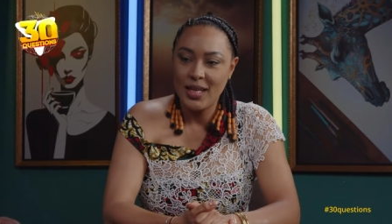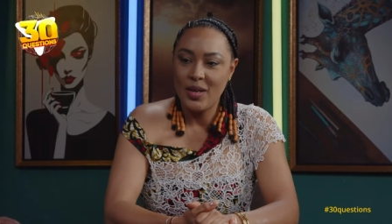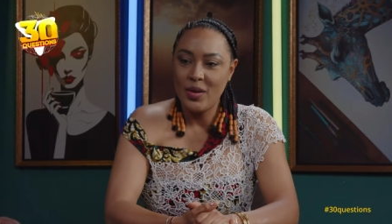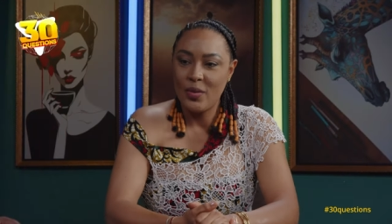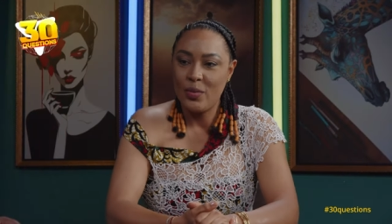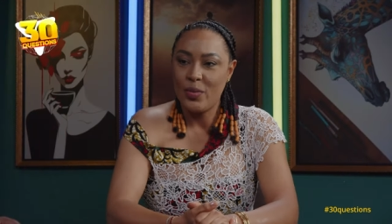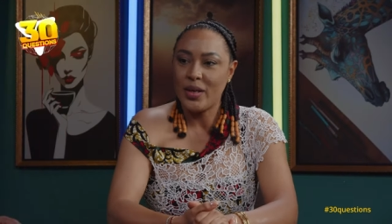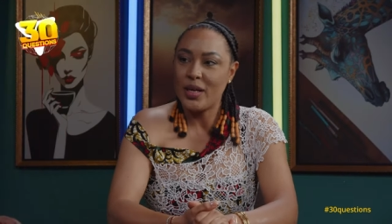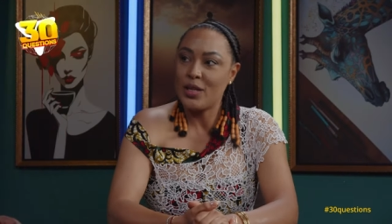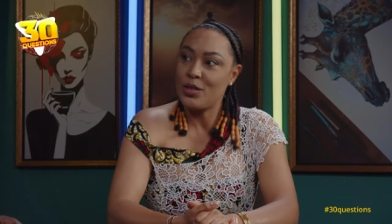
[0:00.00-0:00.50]

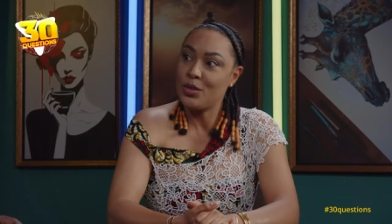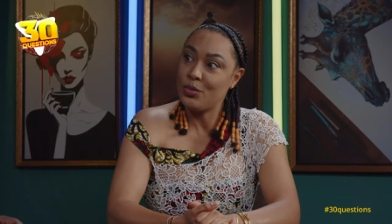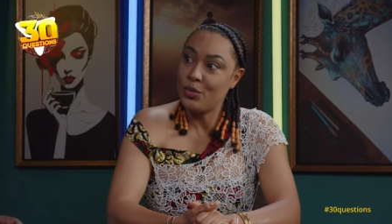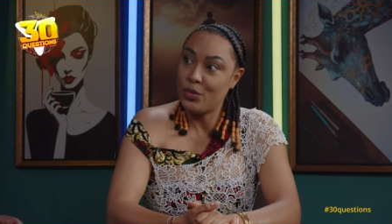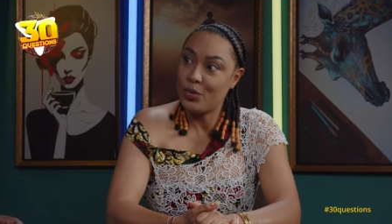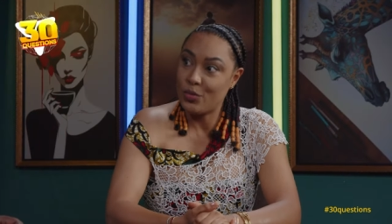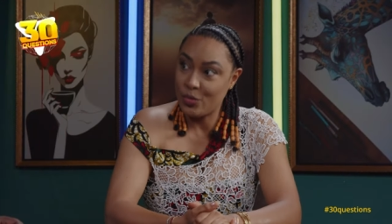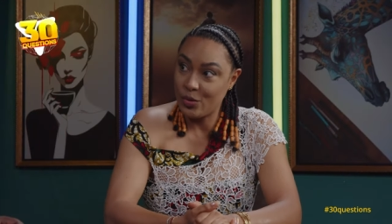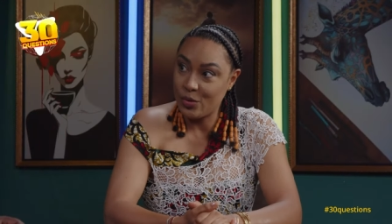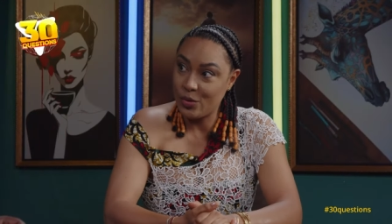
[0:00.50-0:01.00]
But I took the
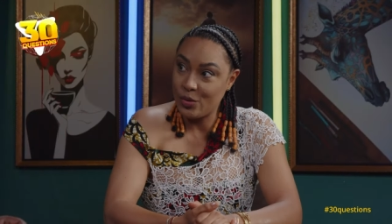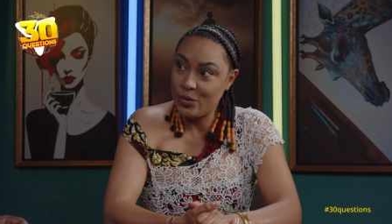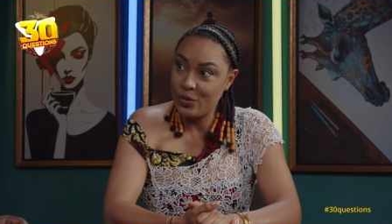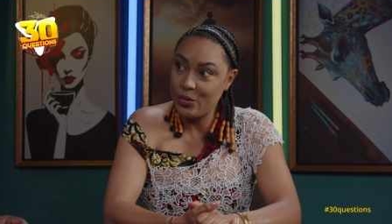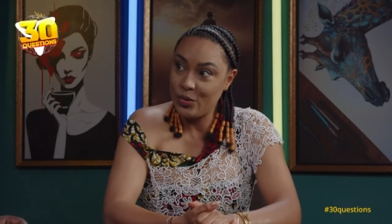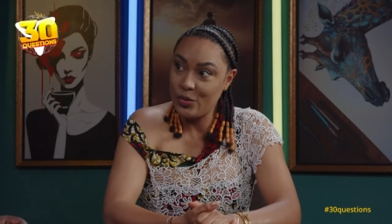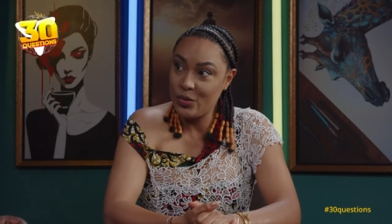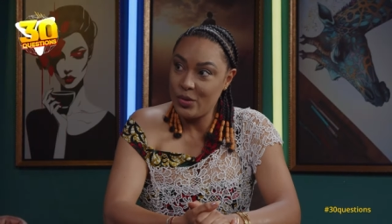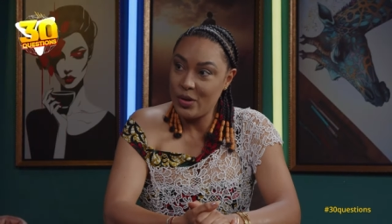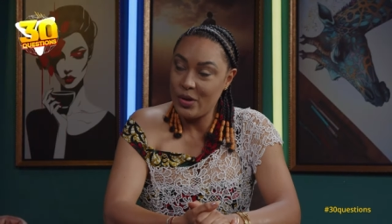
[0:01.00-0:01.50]
role.
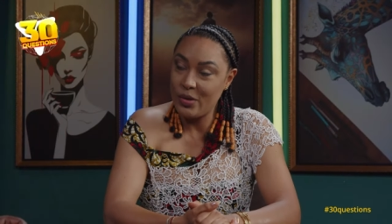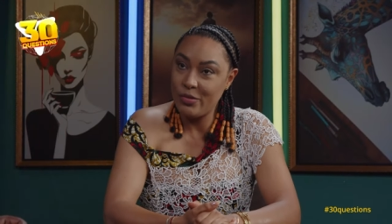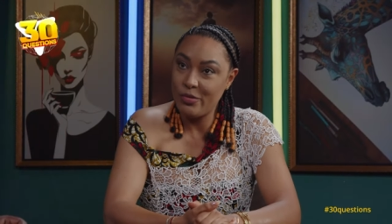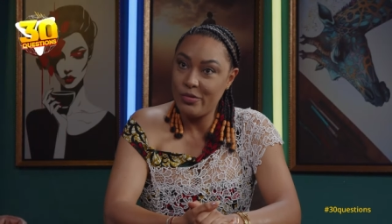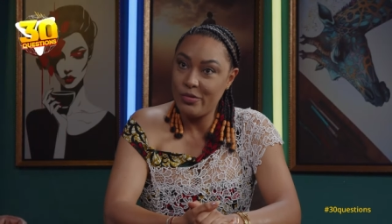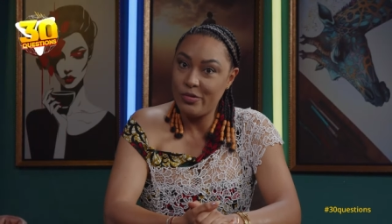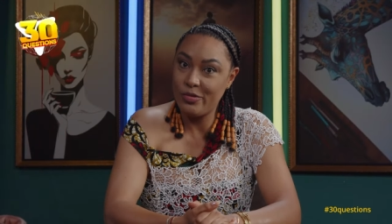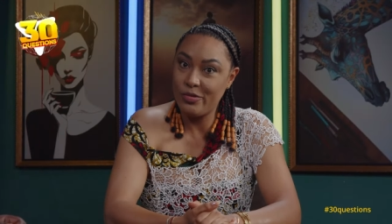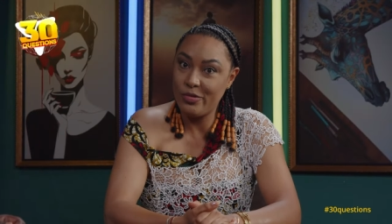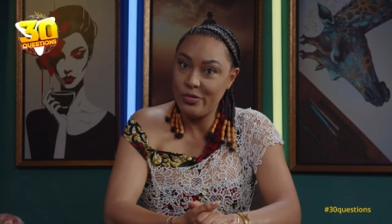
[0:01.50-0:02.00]

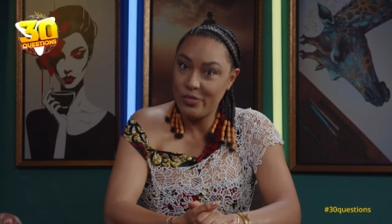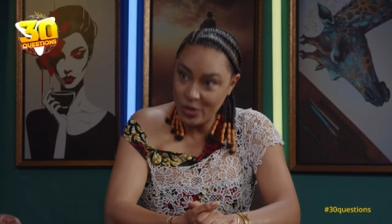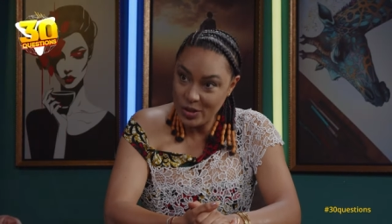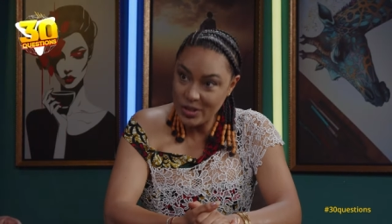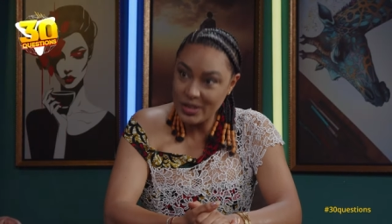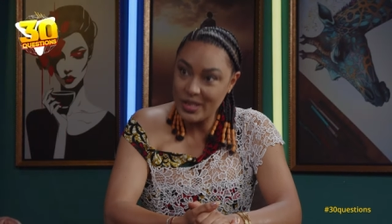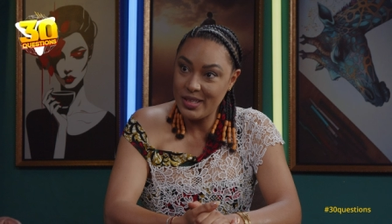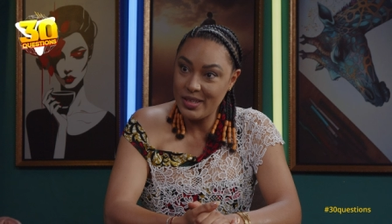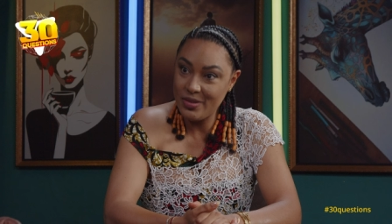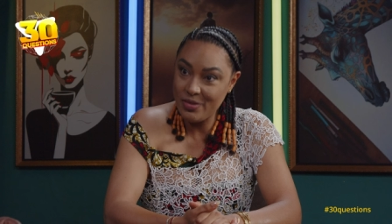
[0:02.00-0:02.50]

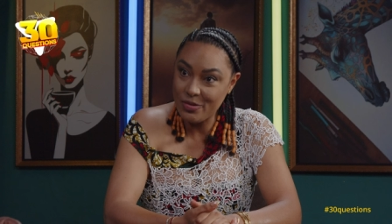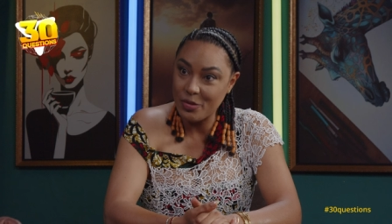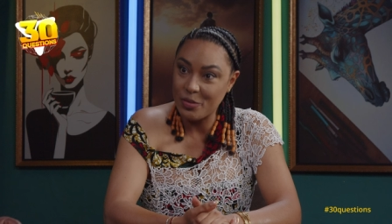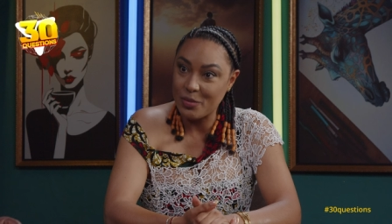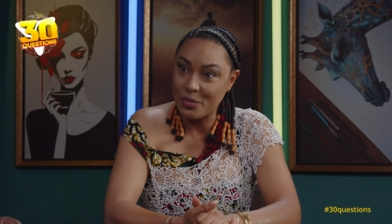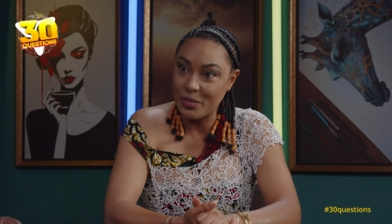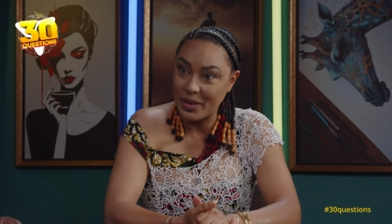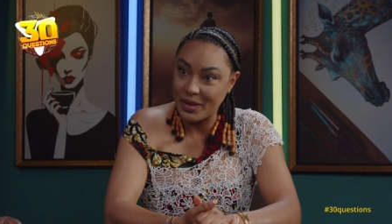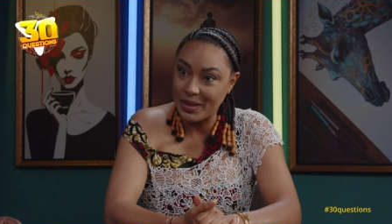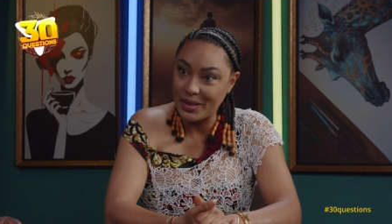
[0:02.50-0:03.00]
Unfortunately for
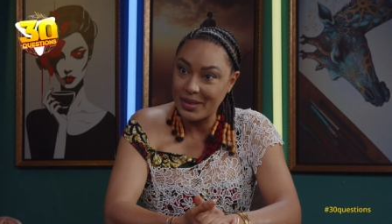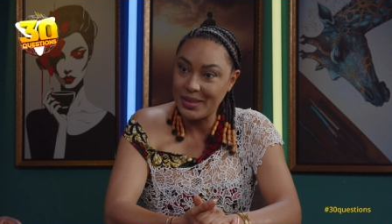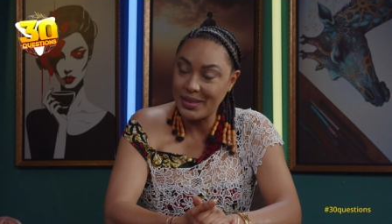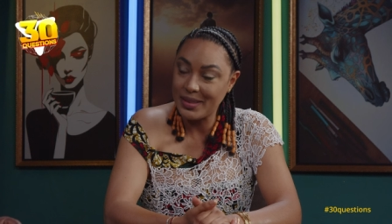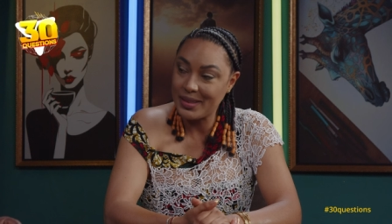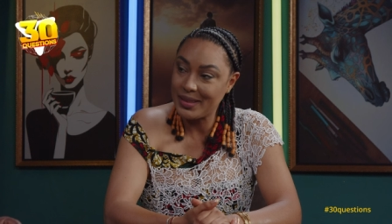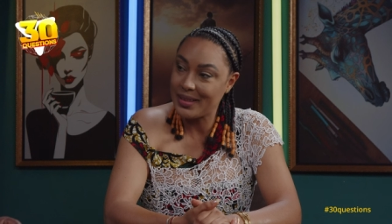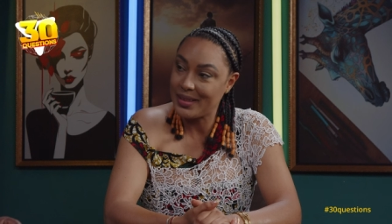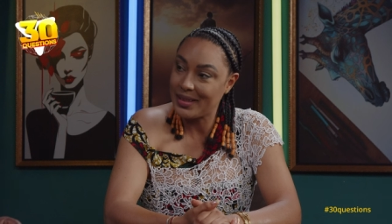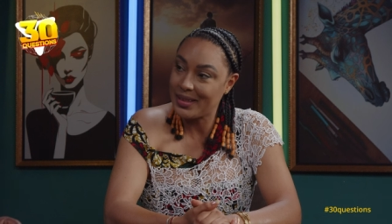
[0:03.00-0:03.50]
me,
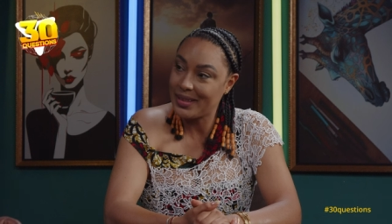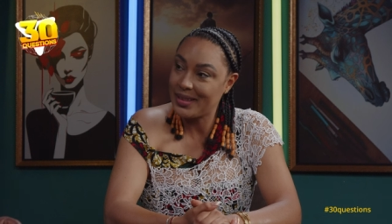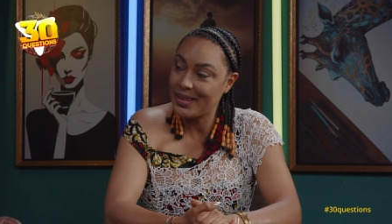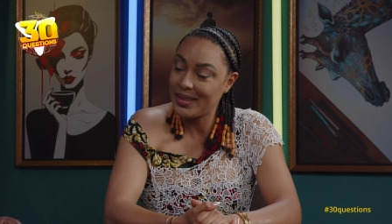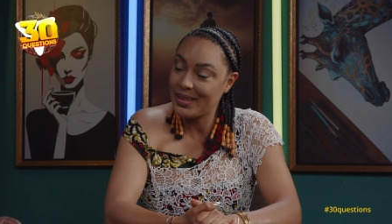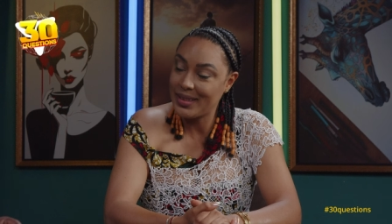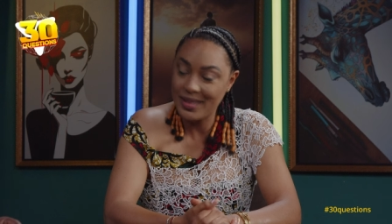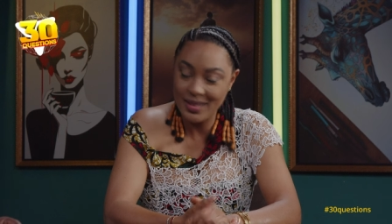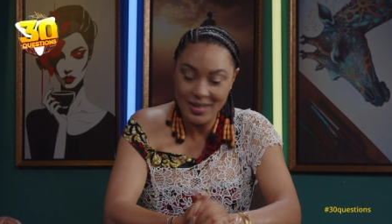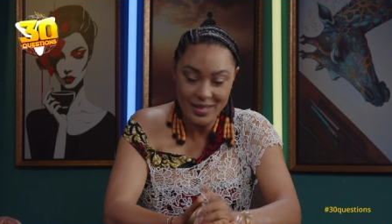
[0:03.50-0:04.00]

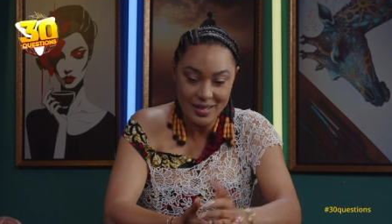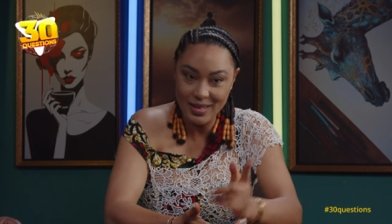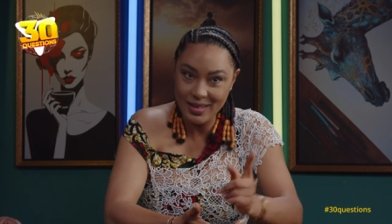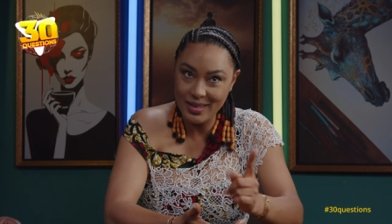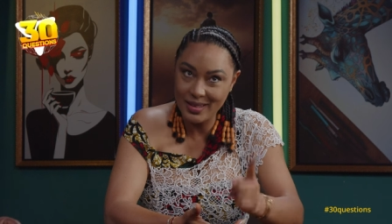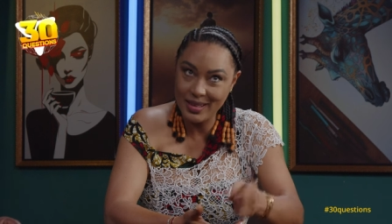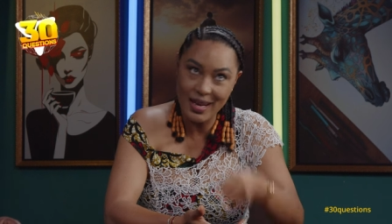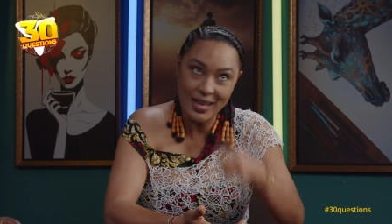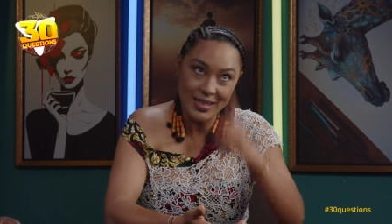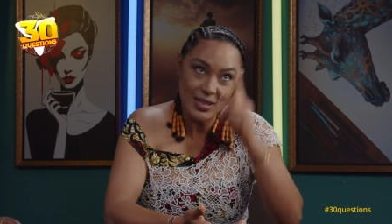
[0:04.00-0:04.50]

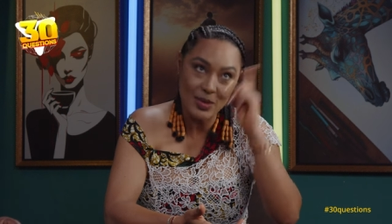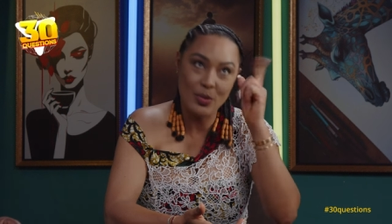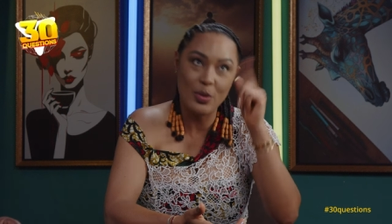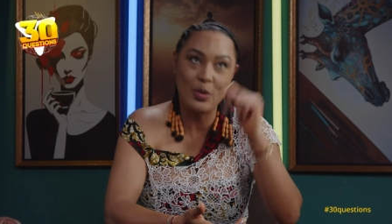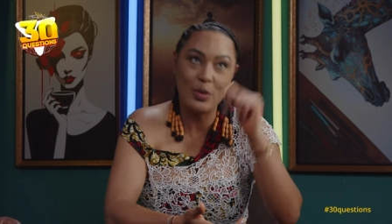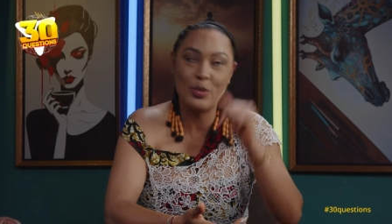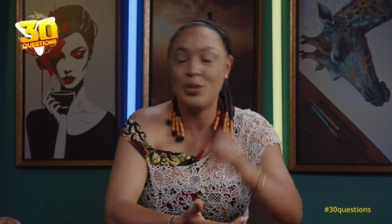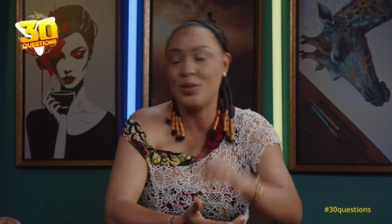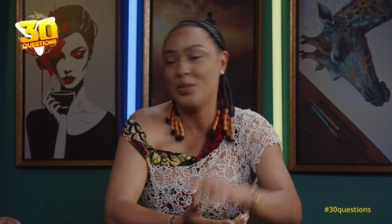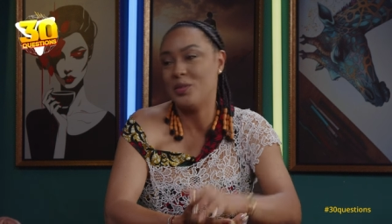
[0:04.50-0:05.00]
it
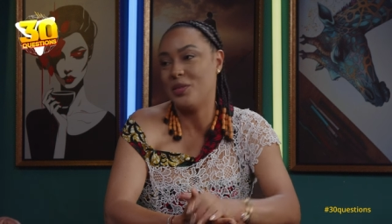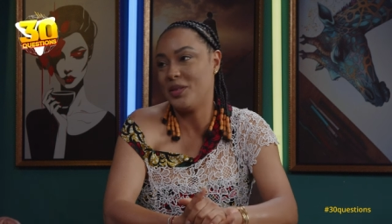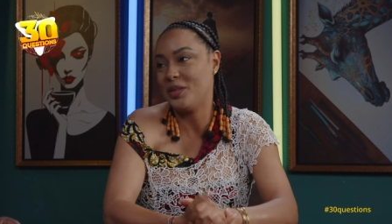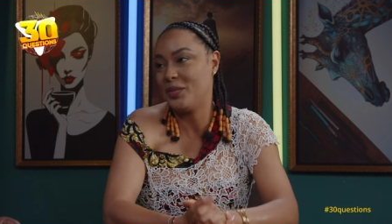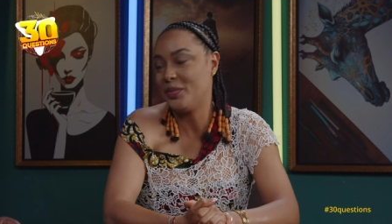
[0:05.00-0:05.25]
catapulted me.